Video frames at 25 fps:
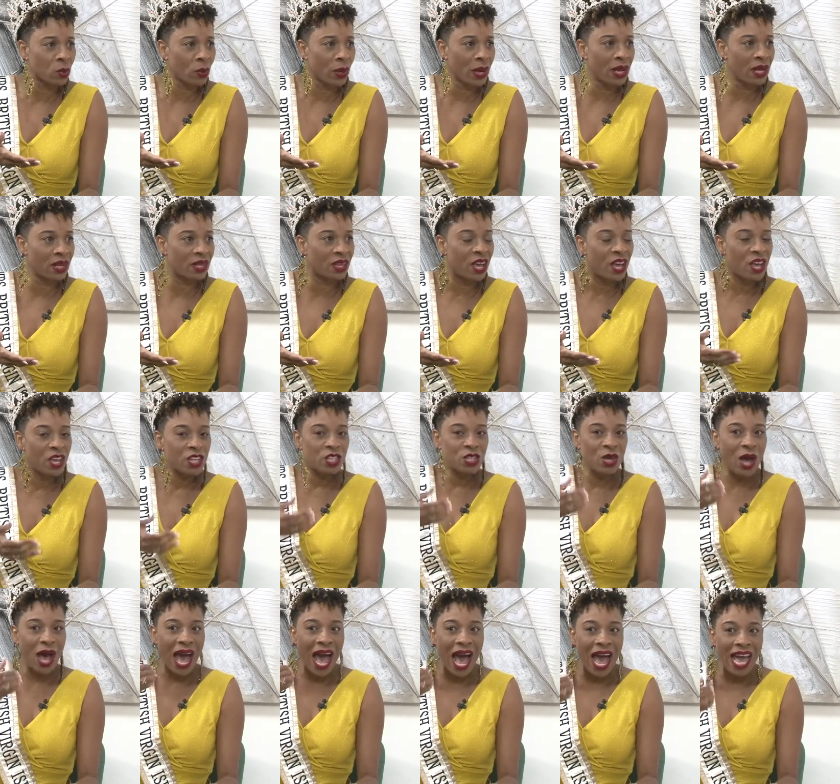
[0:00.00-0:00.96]
as well.
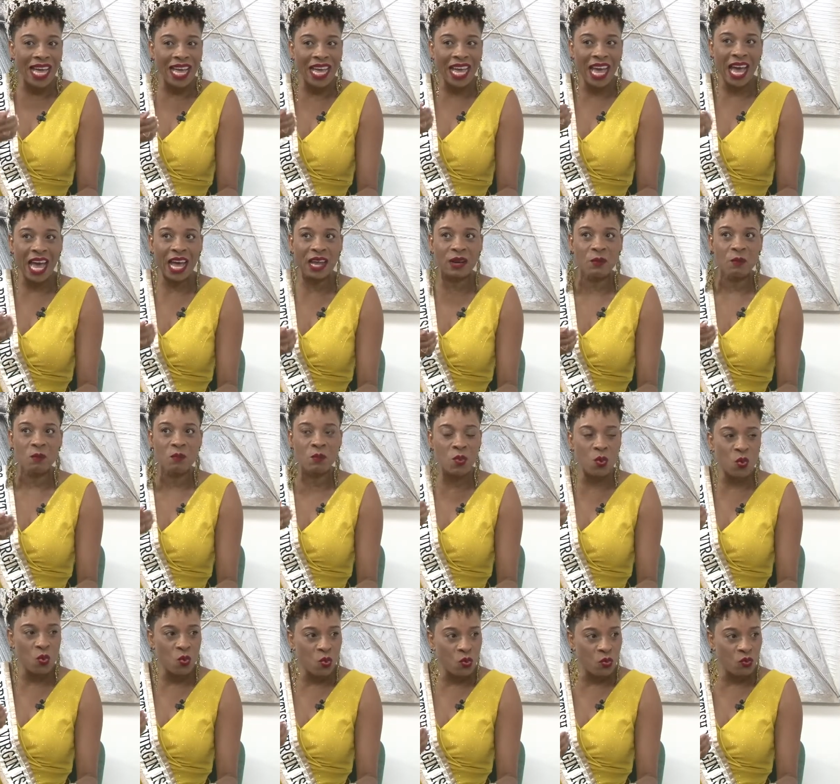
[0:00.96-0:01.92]
So I can't
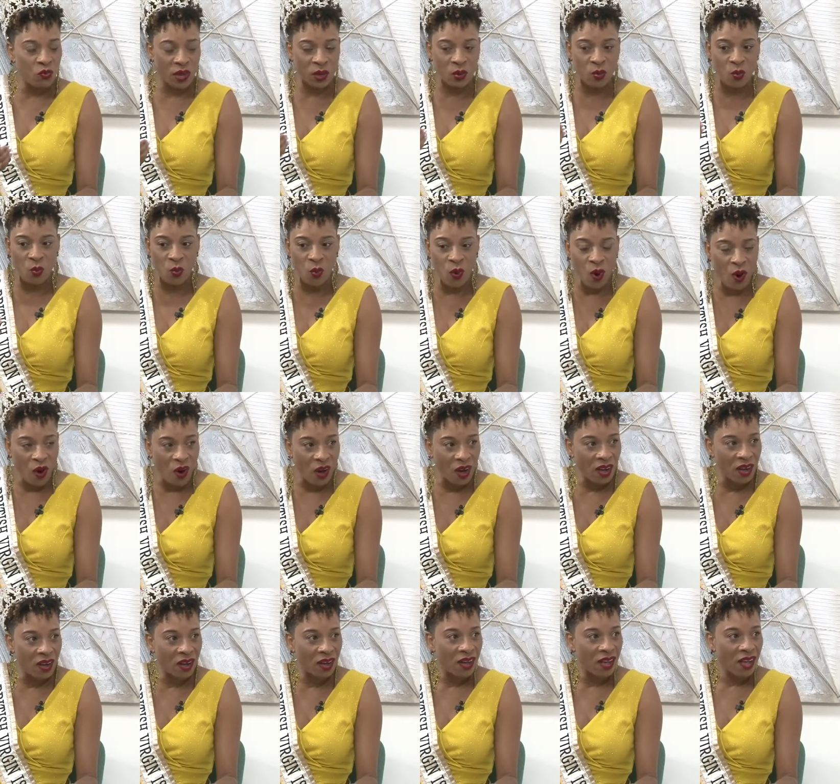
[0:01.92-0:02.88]
move and
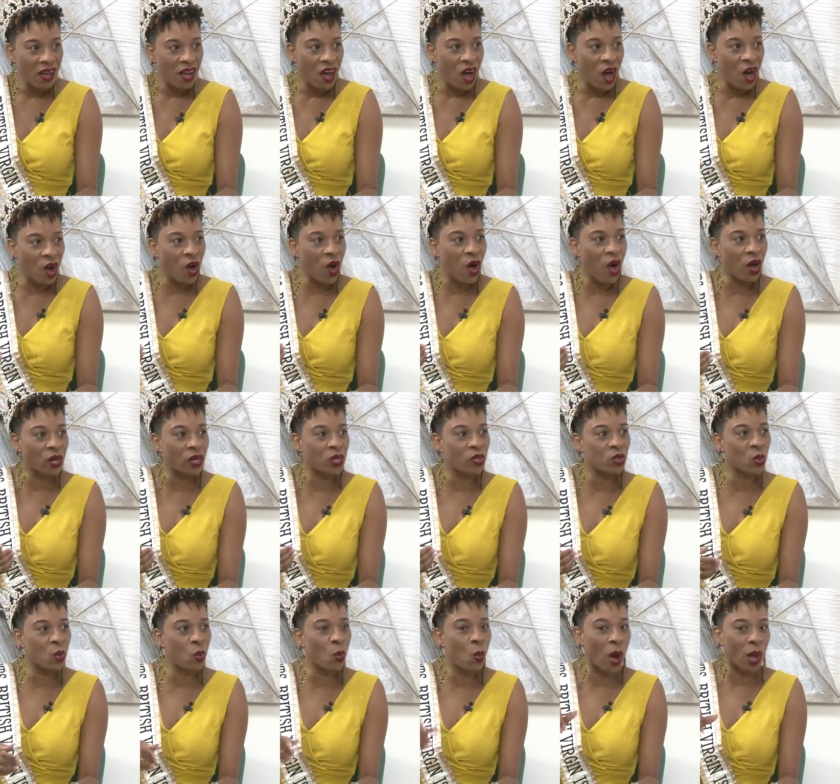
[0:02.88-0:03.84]
walk
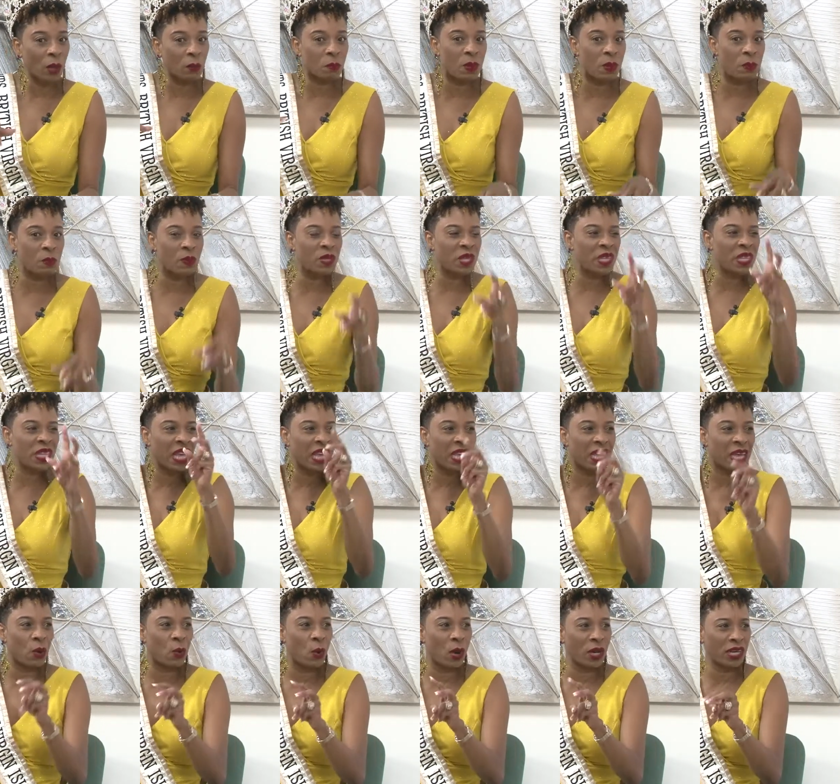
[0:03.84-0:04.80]
according to what people
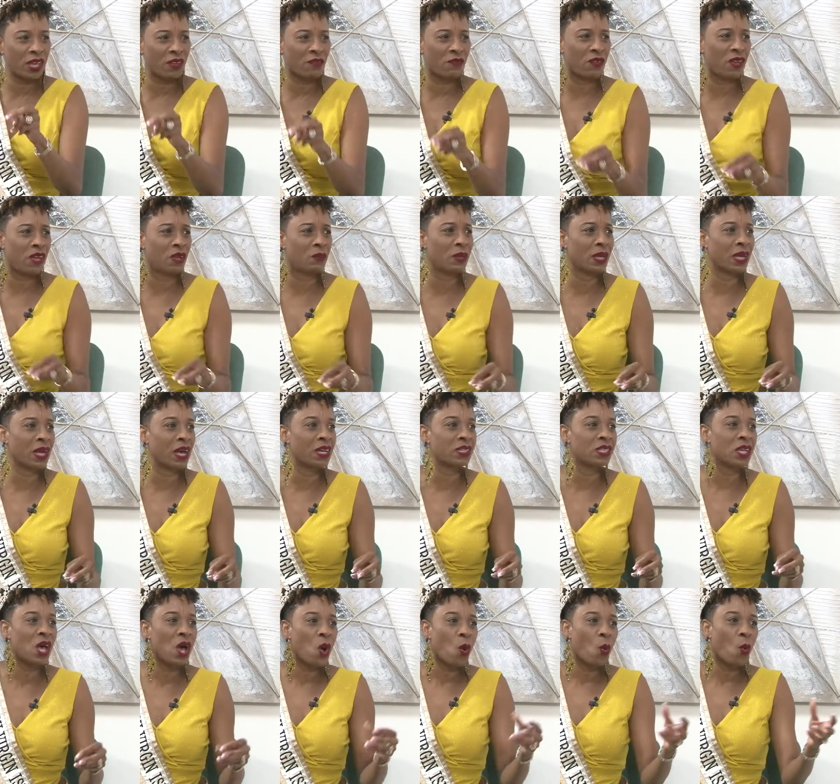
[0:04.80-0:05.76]
think and what they feel,
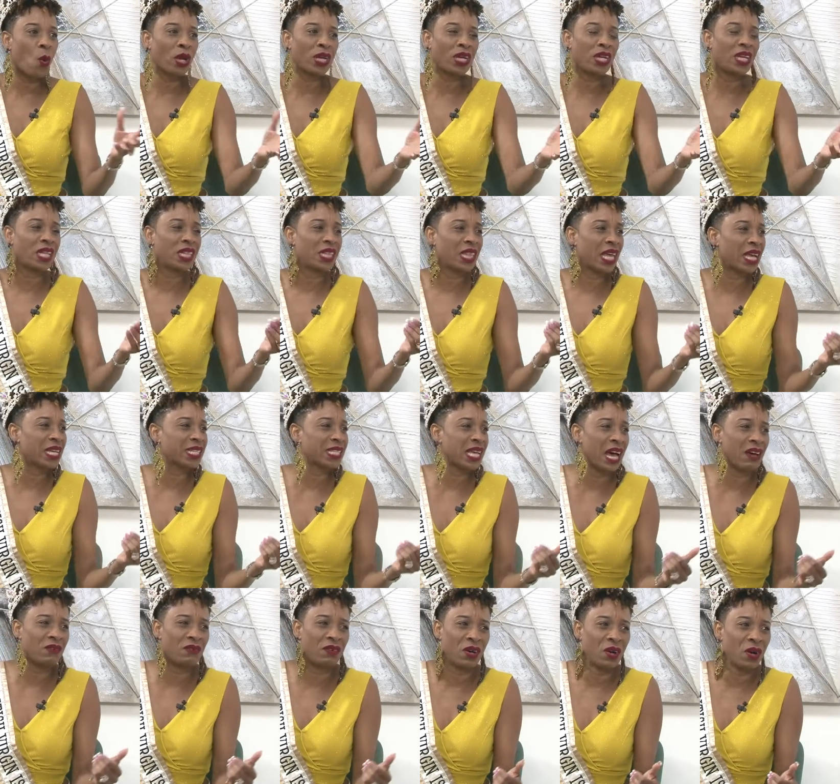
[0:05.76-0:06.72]
because one of the things
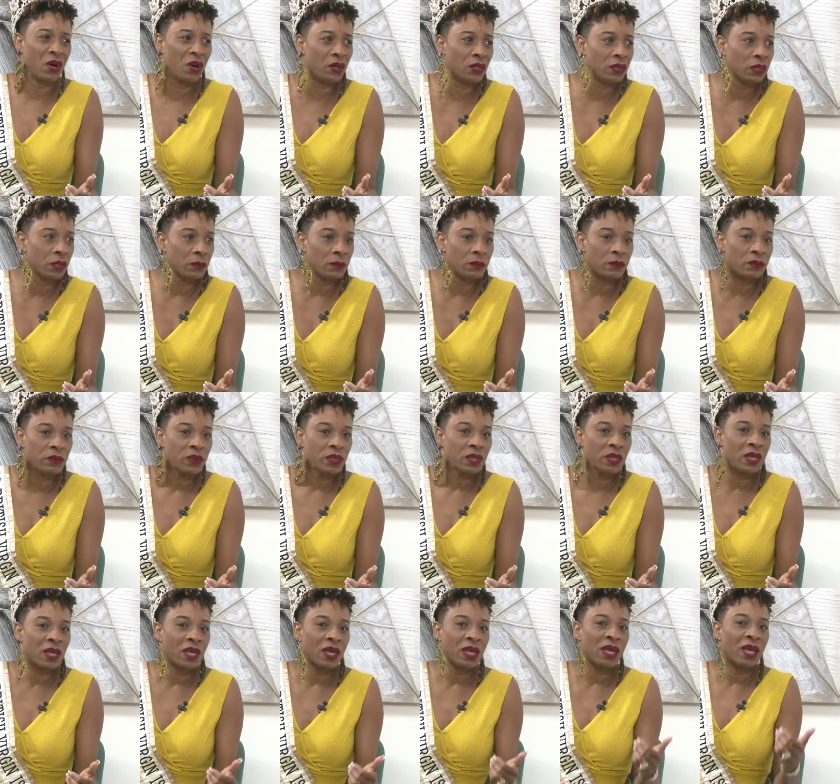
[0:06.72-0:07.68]
I've learned,
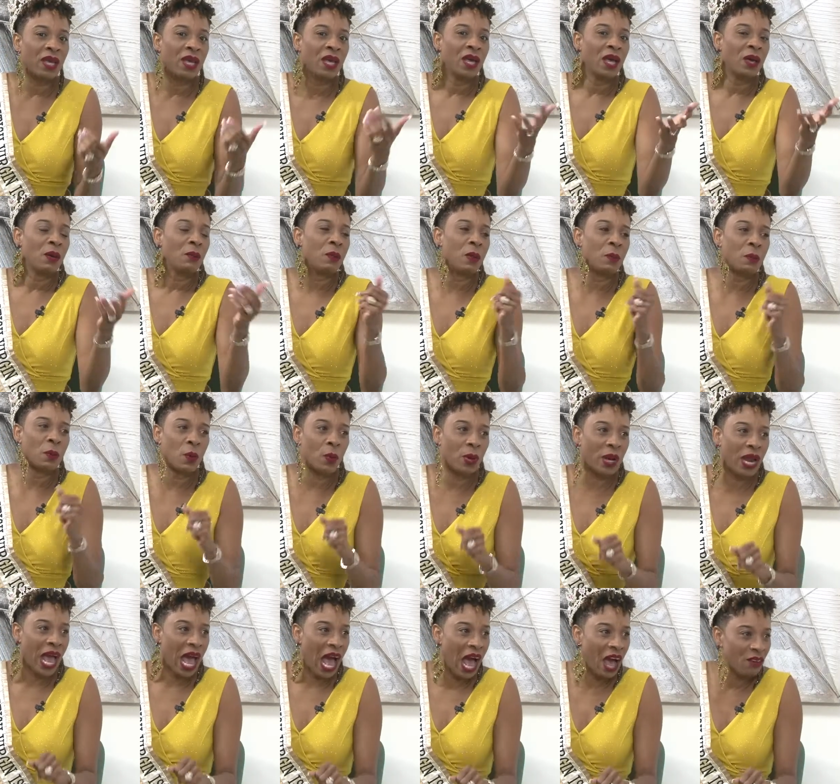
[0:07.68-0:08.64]
people
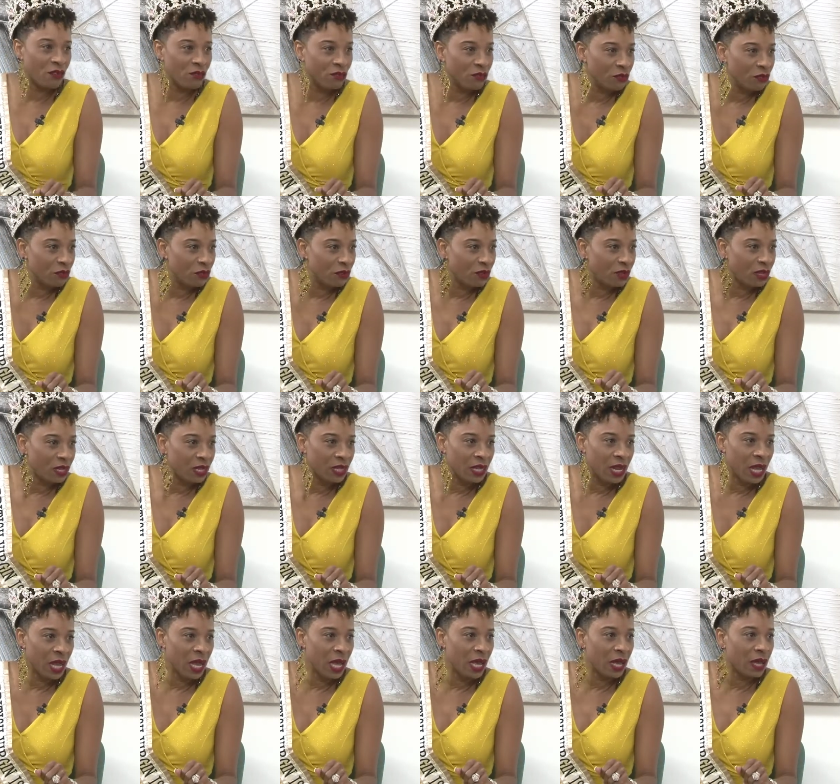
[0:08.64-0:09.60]
will have
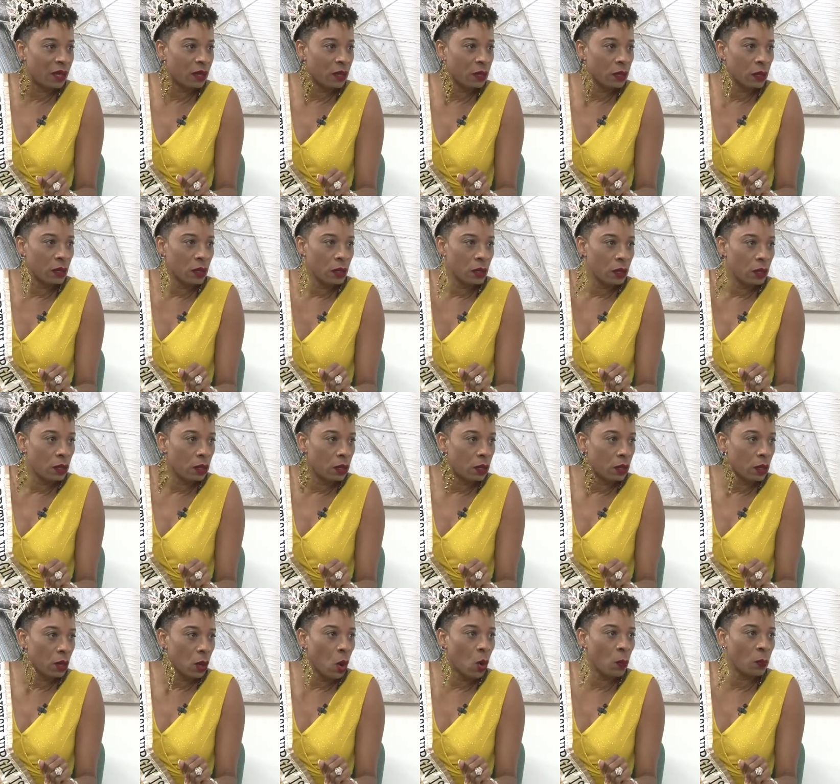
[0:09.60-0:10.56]
their
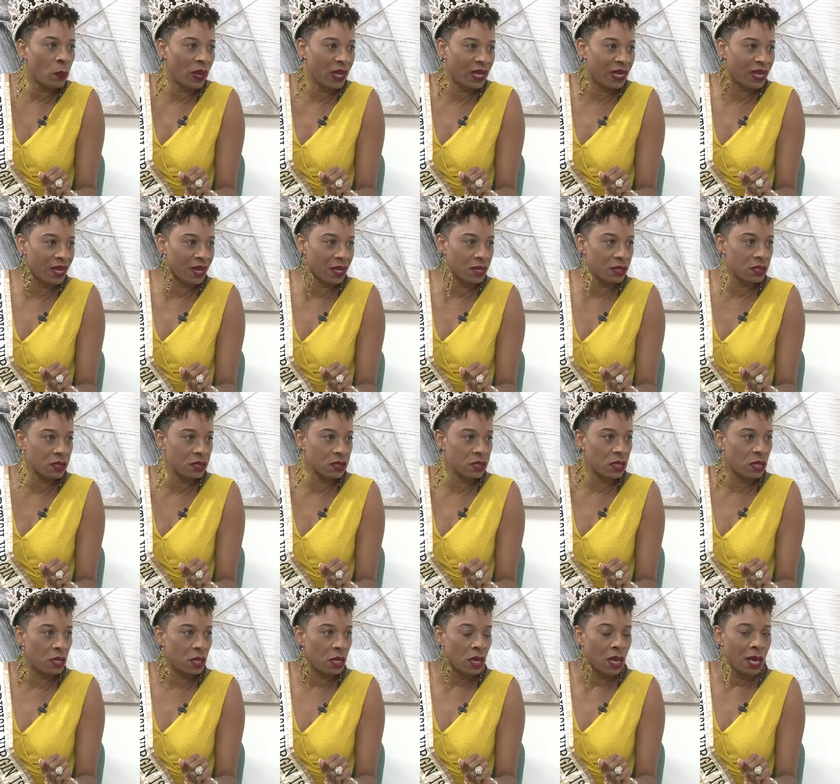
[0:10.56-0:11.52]

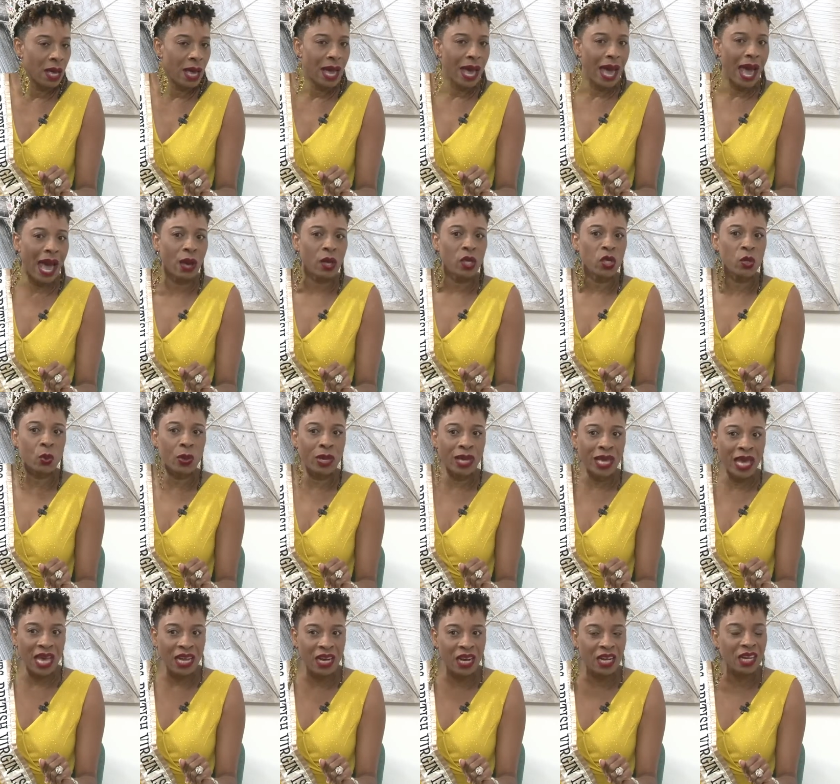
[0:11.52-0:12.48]
opinions. And you
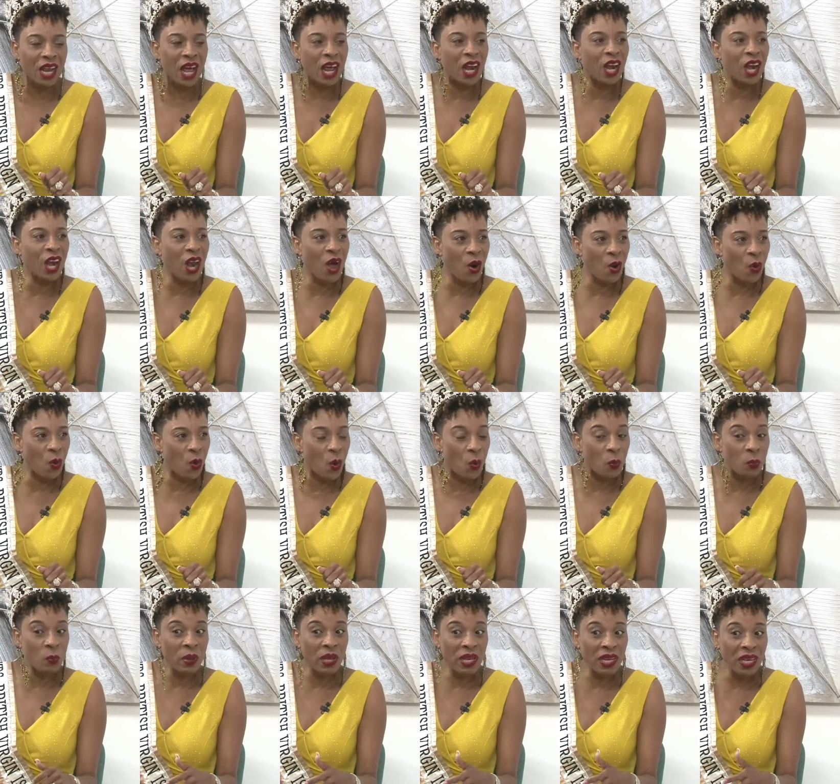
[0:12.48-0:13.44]
cannot allow
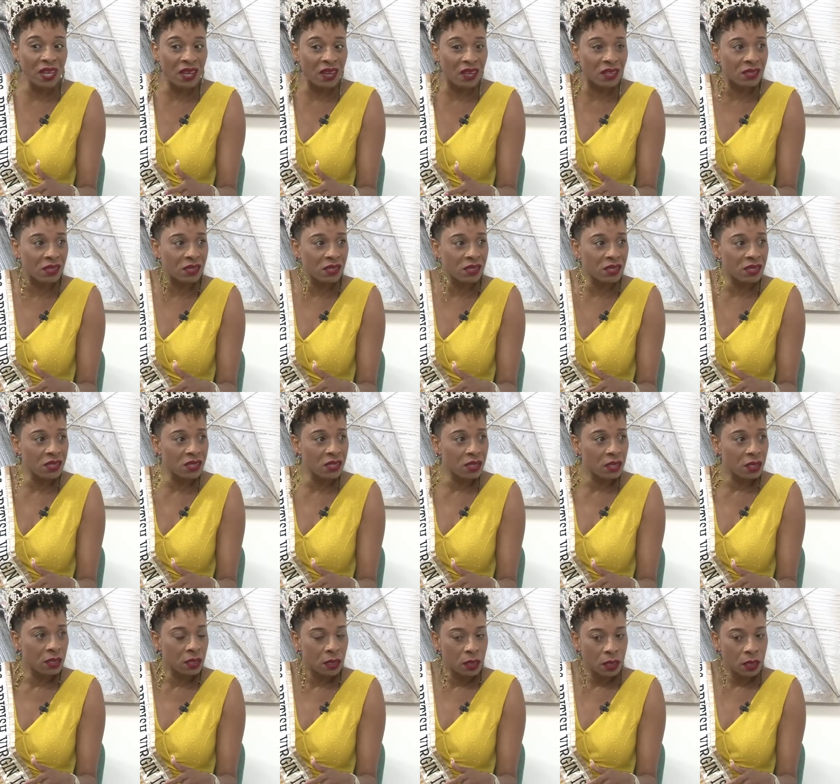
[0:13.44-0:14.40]
opinions